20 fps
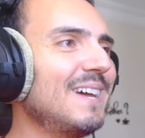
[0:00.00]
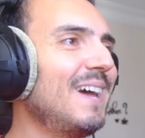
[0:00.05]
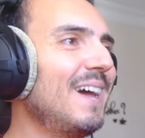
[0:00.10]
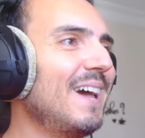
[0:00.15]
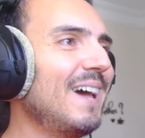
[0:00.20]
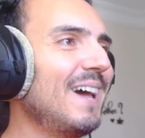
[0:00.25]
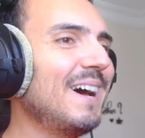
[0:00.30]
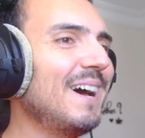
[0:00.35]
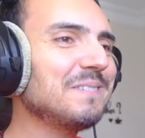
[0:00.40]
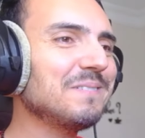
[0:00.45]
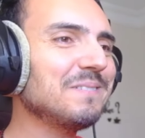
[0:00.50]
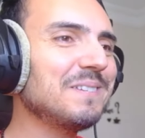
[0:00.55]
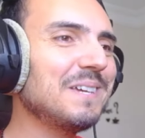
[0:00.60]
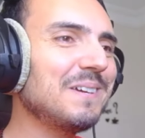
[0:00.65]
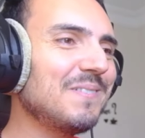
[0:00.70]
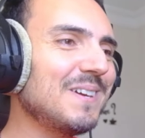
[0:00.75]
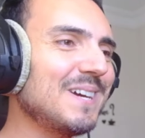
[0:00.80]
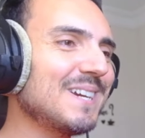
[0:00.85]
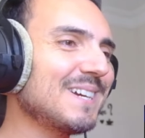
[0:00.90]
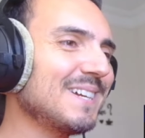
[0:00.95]
And today we
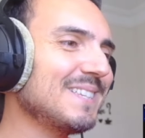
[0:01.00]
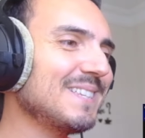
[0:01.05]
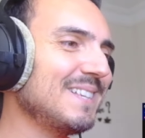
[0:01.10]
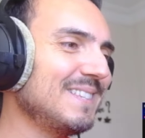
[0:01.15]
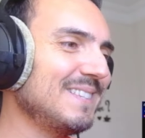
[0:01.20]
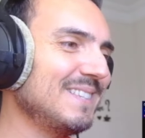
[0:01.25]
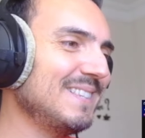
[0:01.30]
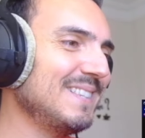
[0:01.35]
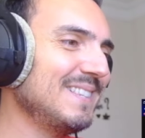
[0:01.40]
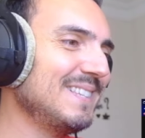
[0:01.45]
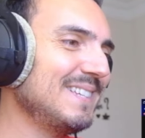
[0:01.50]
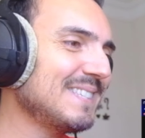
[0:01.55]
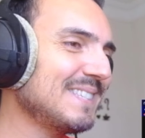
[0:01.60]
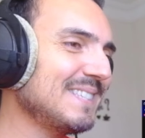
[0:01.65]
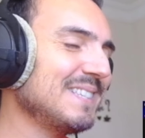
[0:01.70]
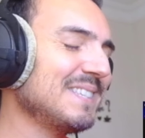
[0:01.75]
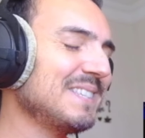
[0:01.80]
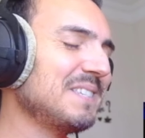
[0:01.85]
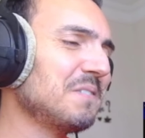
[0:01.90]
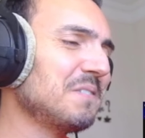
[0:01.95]
are gonna listen
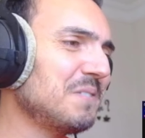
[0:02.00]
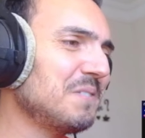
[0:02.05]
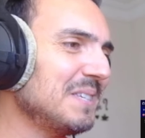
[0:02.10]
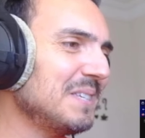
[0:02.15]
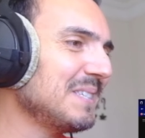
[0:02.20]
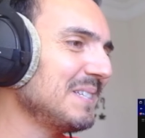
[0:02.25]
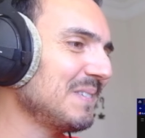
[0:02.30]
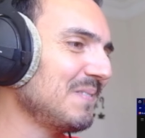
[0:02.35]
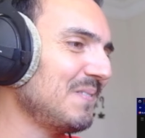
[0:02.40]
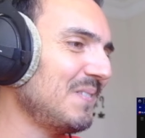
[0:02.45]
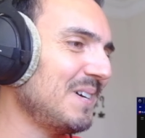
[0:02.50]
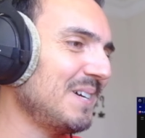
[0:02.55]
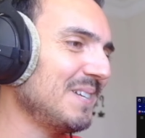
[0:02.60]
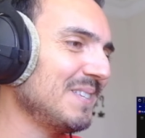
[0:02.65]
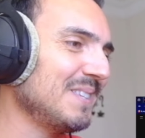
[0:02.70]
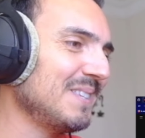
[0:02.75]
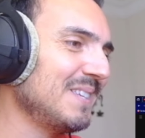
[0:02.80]
to the recent one.